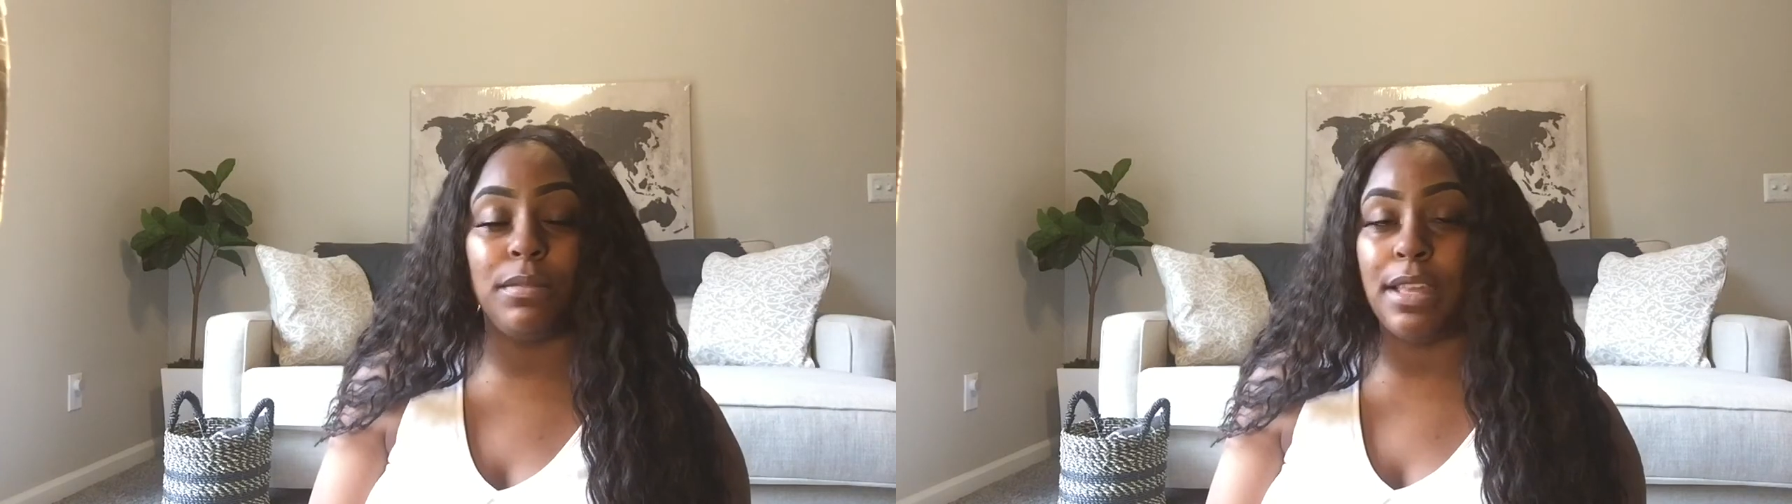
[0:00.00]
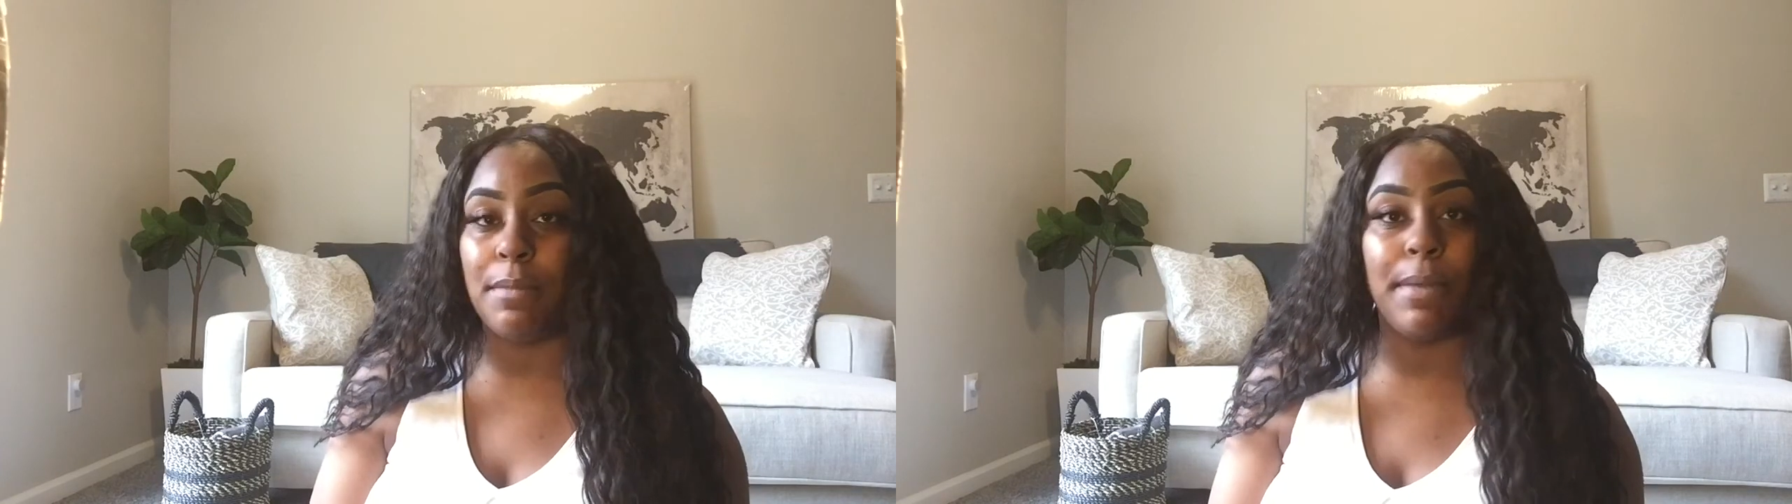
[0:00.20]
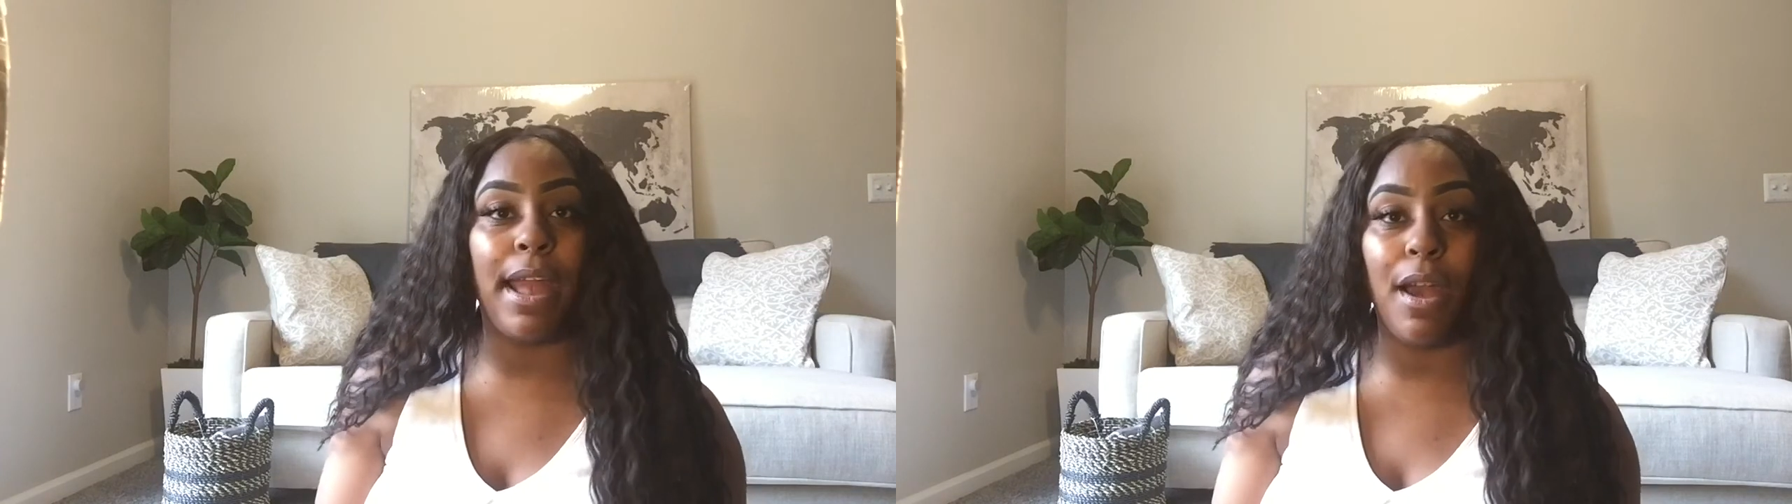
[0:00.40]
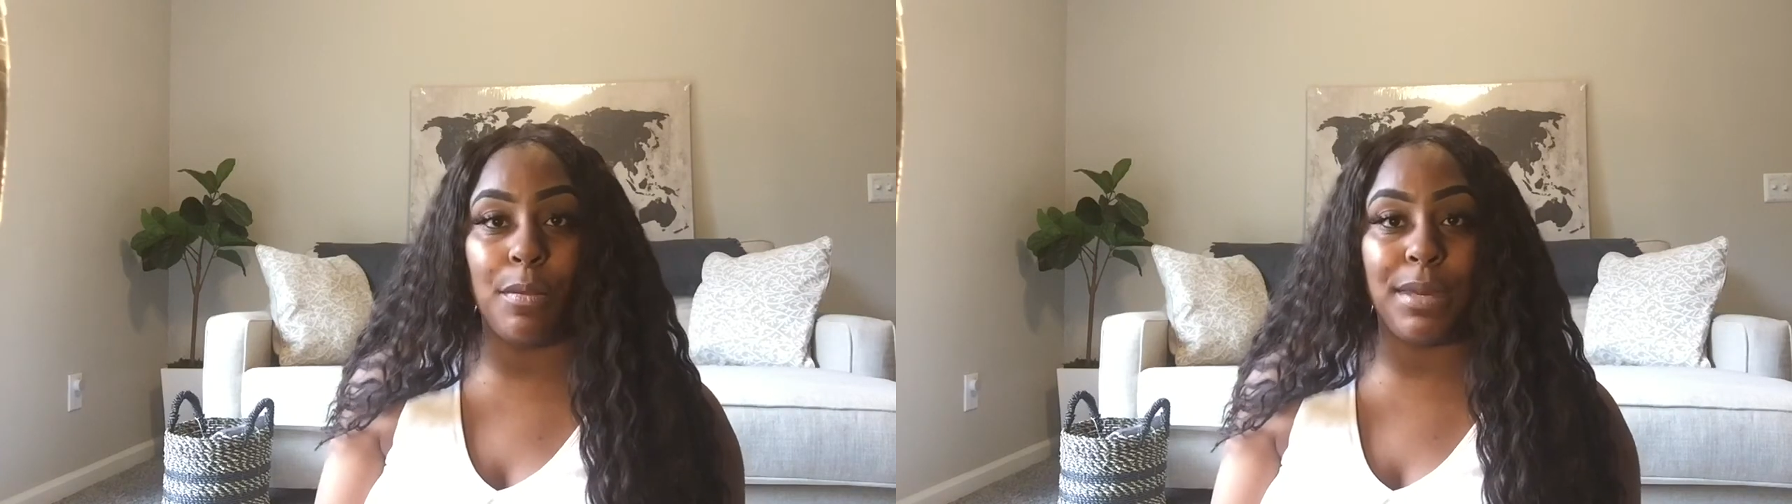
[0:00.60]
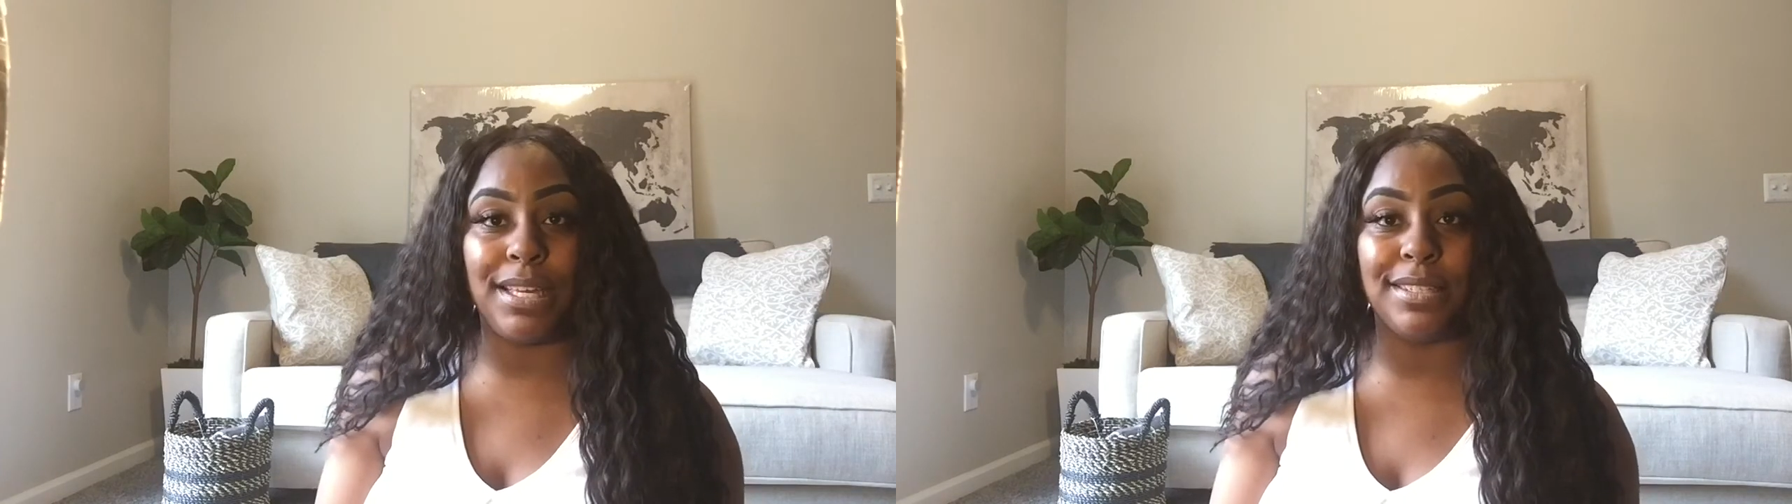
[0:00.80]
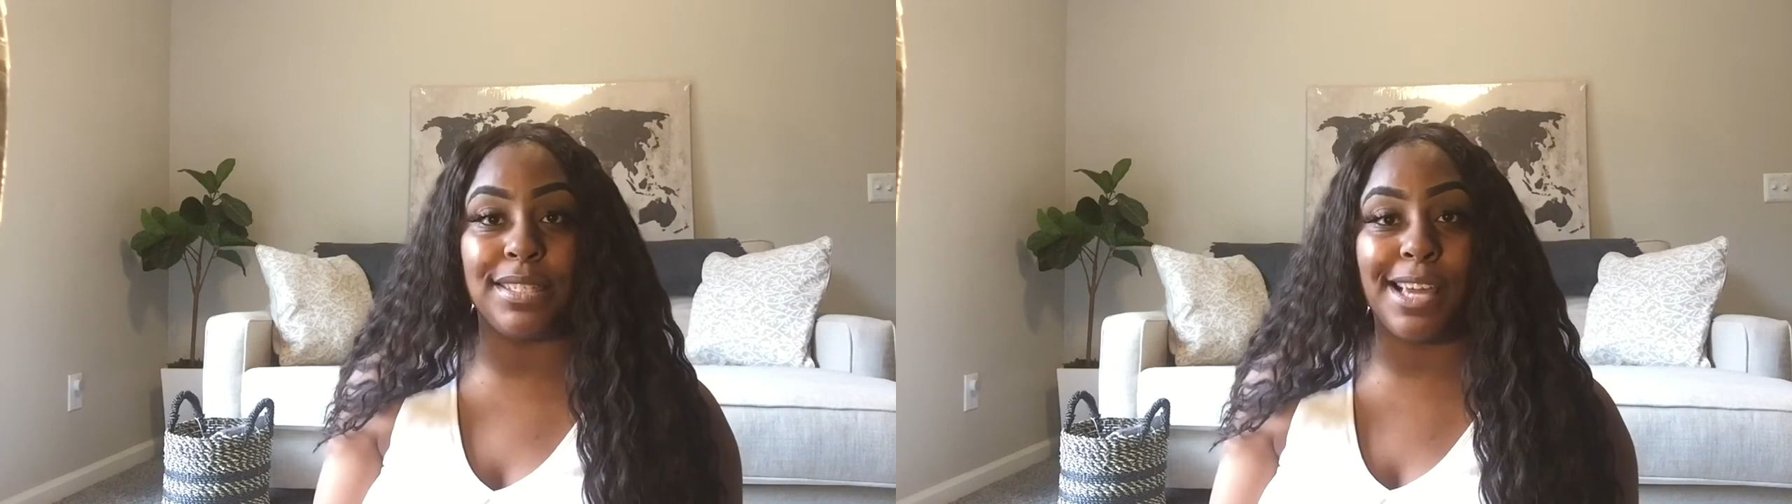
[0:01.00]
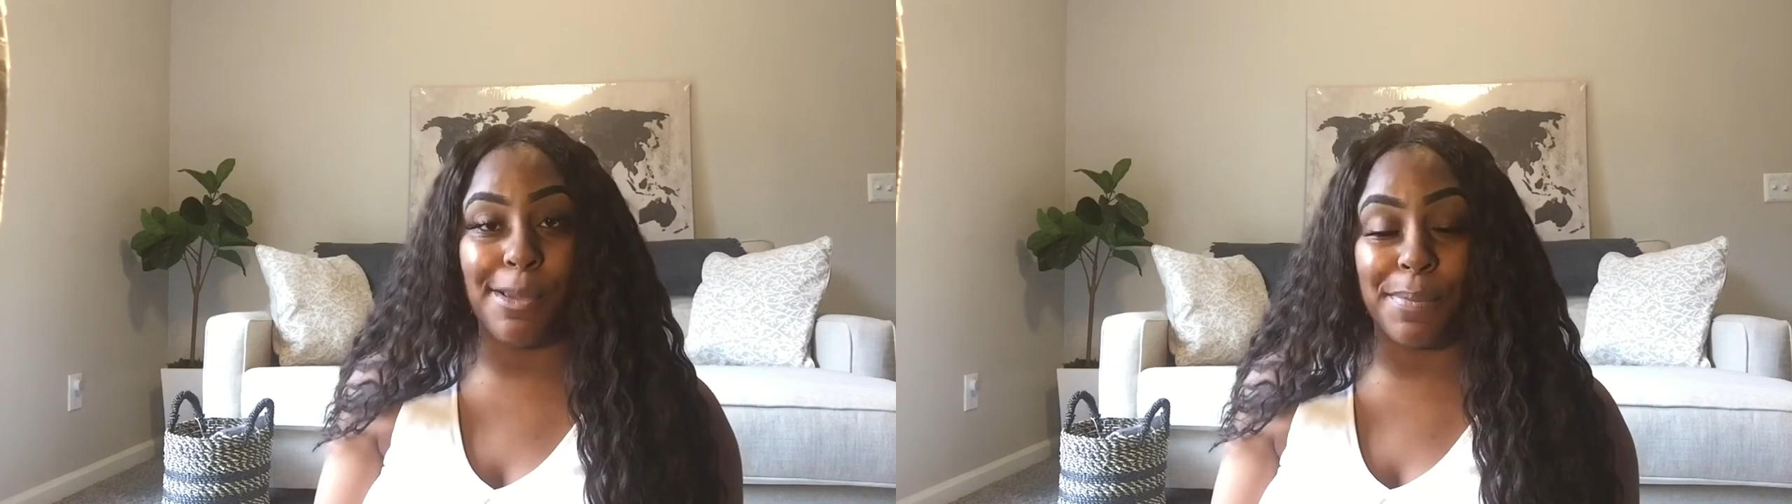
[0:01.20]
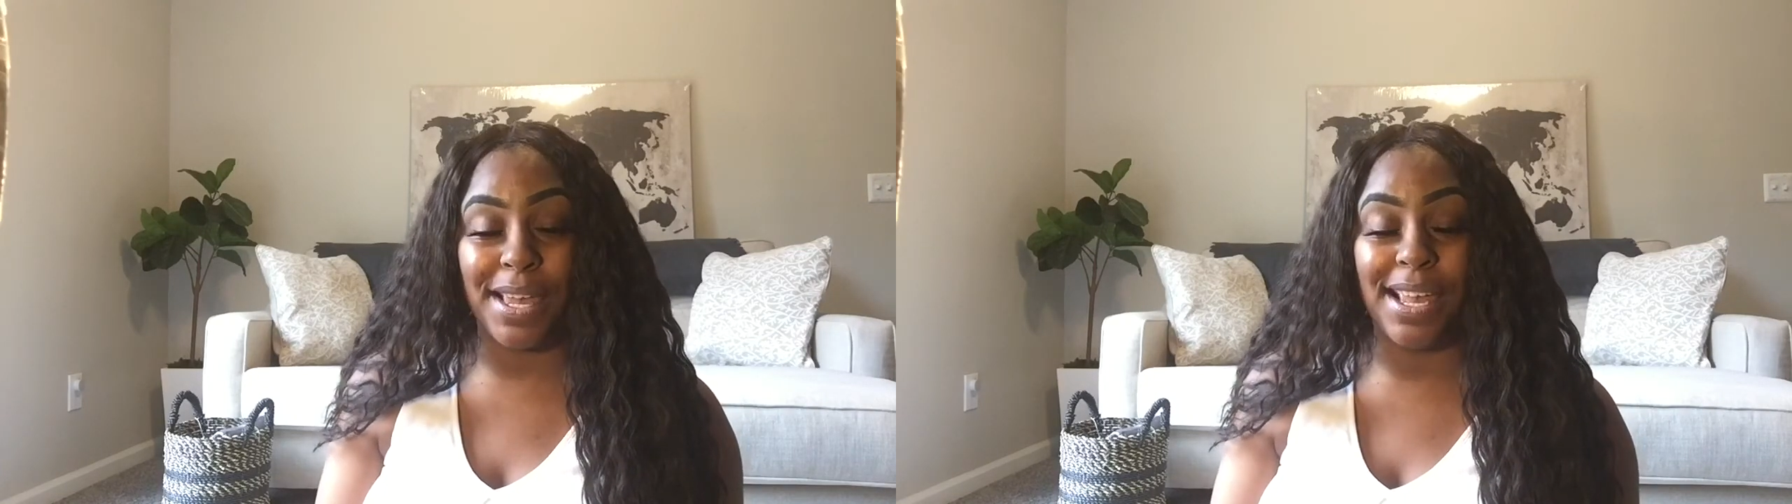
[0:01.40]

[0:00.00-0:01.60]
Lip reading: then by all means, keep it.